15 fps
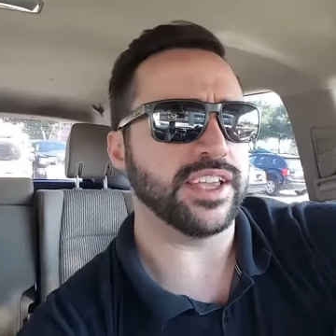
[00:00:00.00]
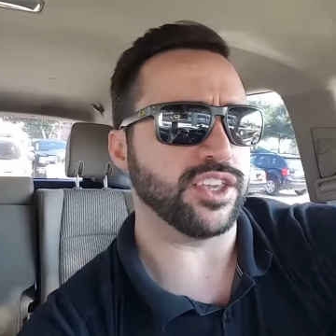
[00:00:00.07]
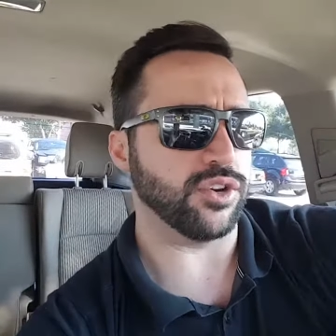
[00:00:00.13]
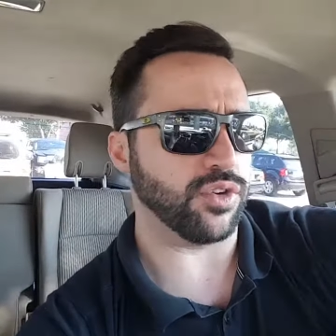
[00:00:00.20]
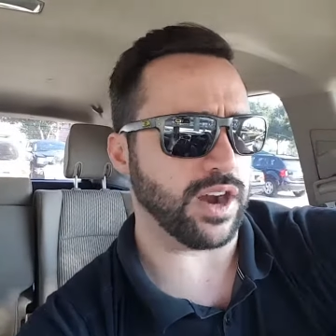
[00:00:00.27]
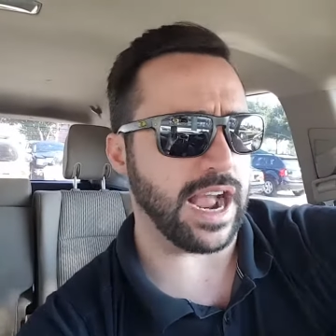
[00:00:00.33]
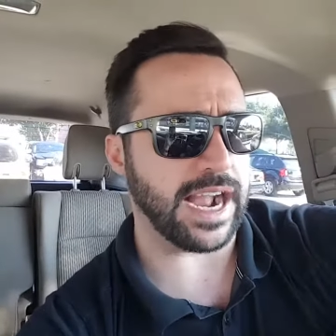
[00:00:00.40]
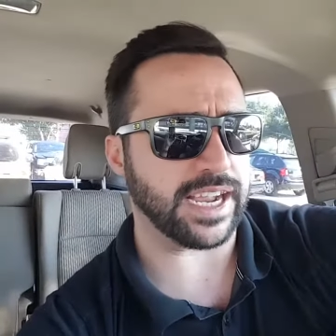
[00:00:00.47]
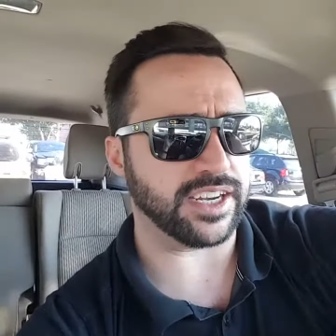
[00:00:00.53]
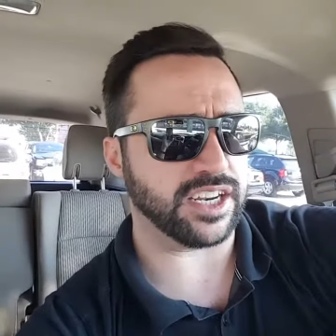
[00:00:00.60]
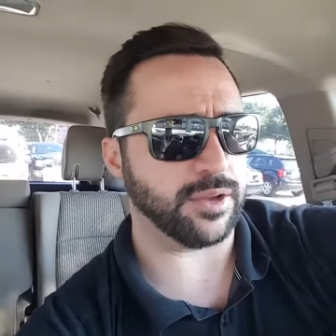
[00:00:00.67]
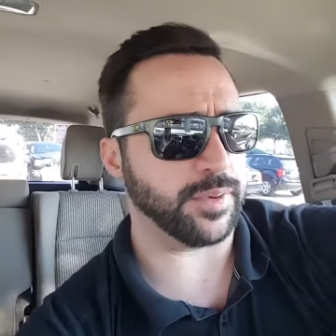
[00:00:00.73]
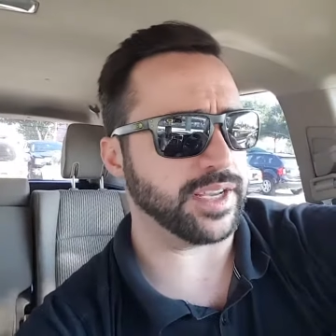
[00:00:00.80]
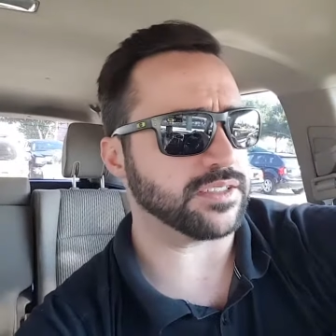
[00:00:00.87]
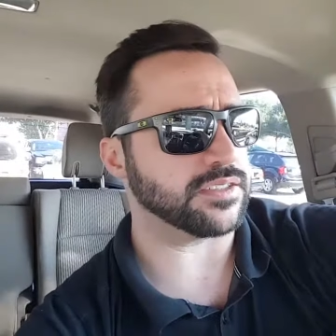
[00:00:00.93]
your
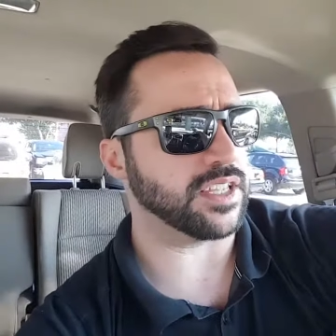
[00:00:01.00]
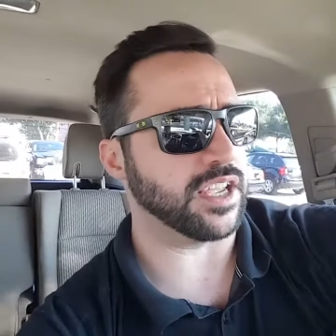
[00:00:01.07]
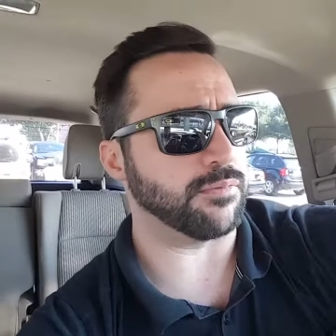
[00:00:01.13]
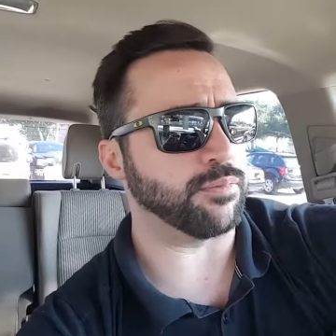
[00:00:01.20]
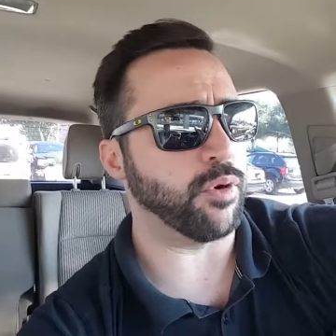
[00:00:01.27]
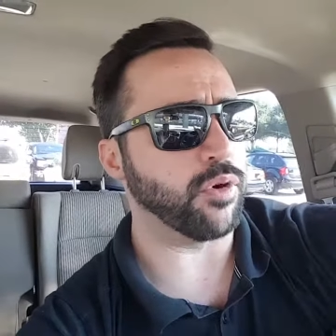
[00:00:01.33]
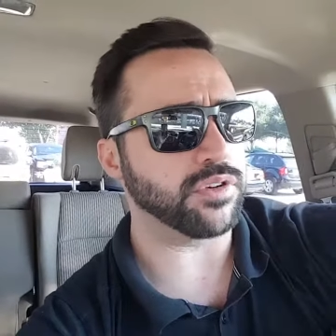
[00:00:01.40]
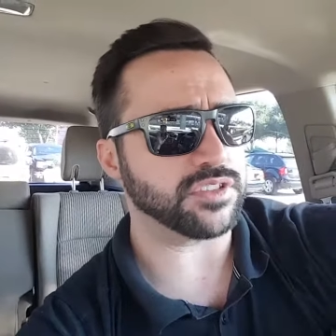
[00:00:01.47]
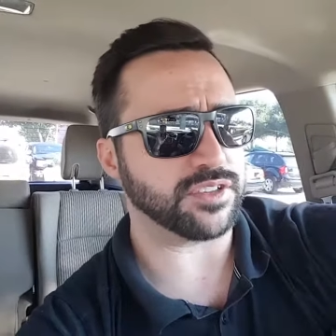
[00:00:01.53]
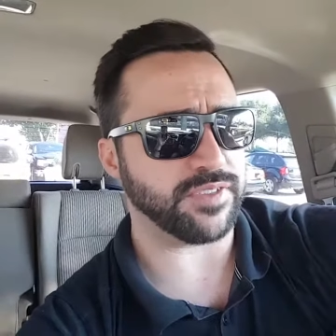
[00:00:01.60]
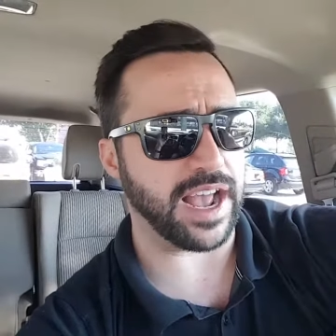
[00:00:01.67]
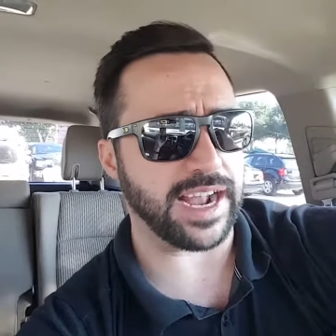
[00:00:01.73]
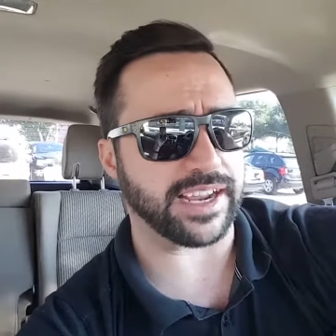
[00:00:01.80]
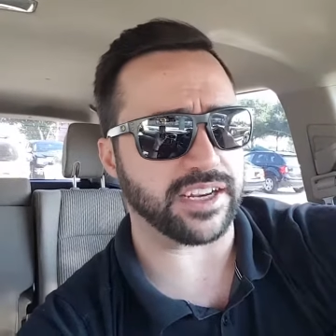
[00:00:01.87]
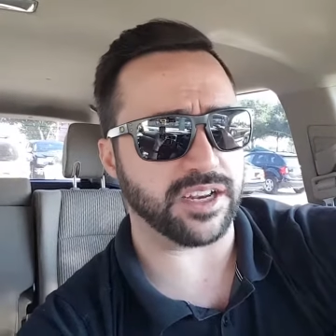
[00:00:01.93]
academics, the importance of
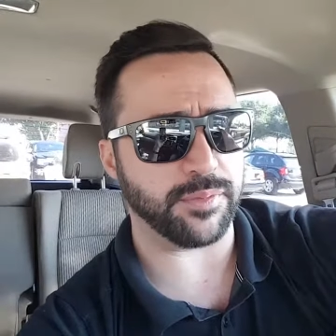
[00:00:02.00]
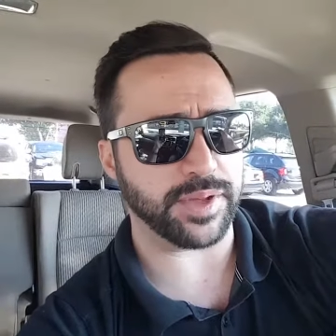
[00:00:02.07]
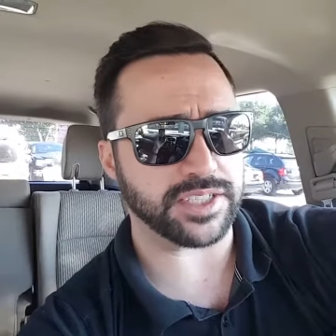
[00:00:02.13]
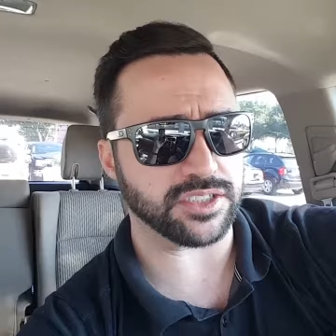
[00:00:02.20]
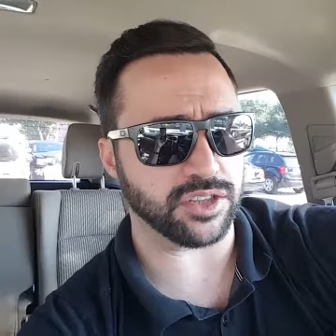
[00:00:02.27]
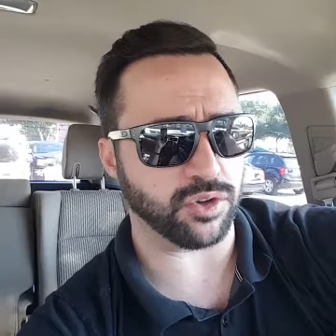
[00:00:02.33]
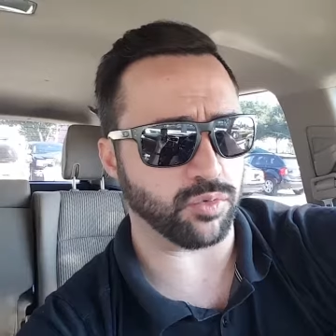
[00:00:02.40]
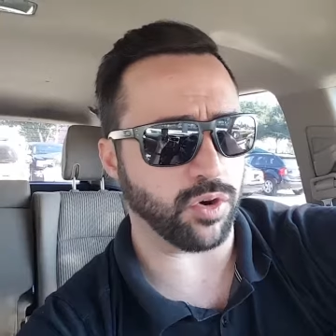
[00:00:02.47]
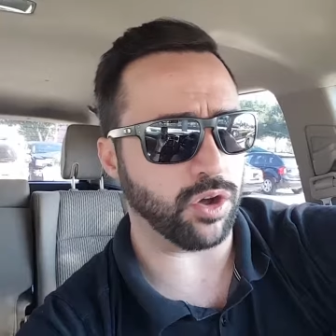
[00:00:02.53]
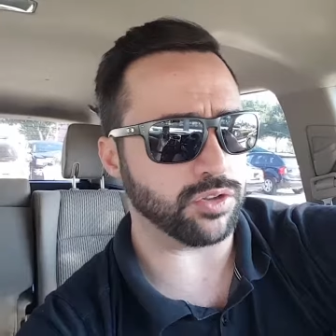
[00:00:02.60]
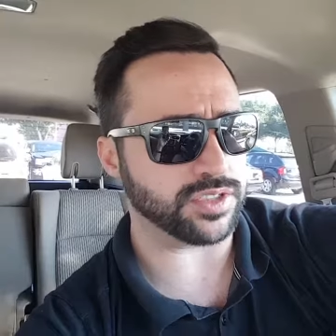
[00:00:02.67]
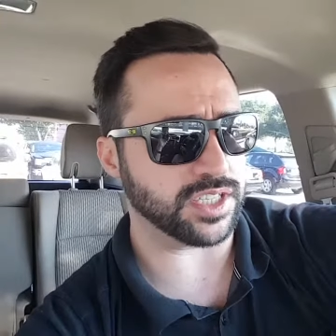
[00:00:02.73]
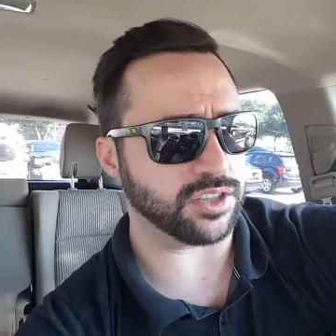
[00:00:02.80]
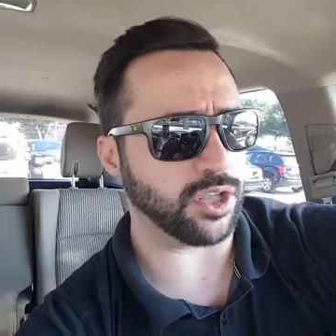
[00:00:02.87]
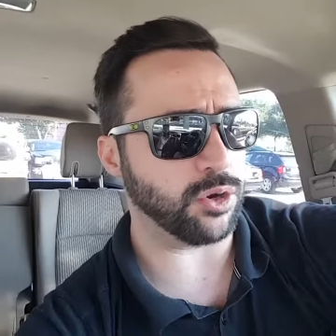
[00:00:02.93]
academics and the
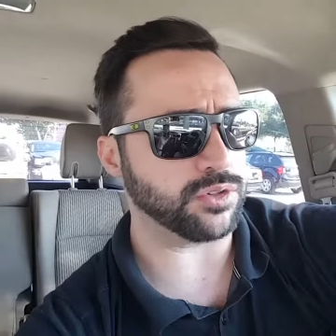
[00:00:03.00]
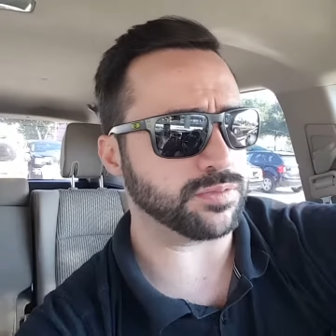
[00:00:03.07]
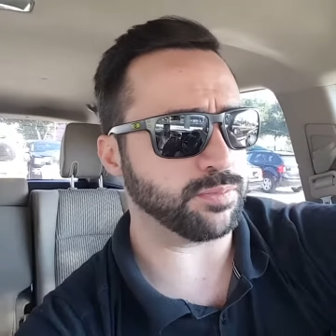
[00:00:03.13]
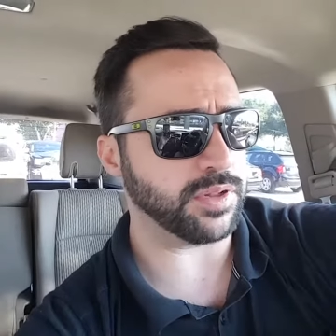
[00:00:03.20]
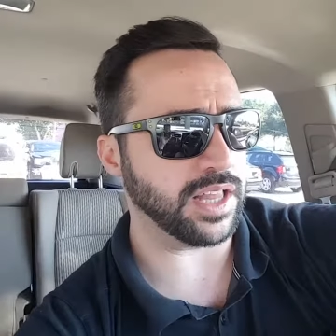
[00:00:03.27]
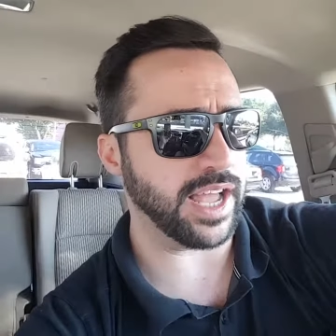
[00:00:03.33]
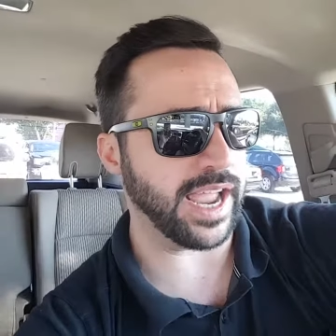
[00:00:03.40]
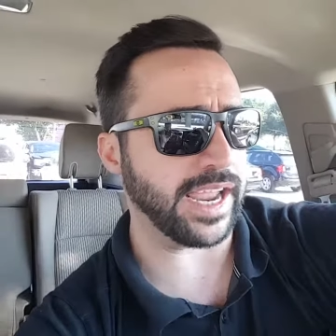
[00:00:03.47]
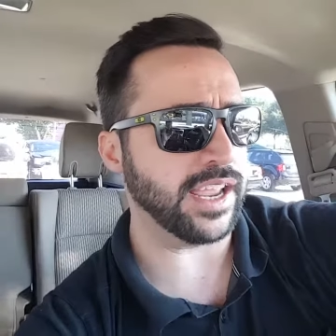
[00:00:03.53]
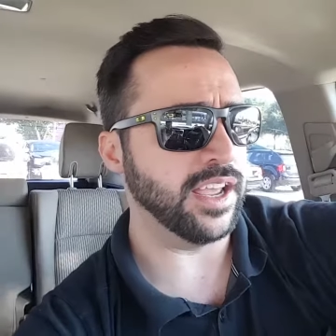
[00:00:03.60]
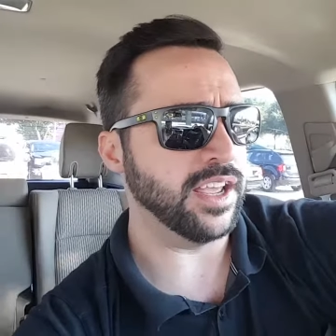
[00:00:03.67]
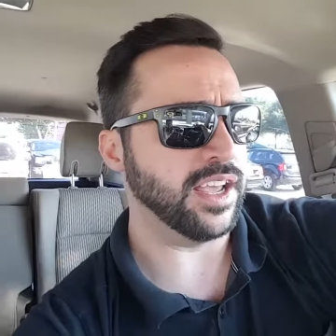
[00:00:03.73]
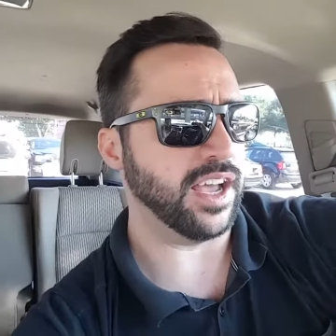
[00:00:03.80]
roles that those play,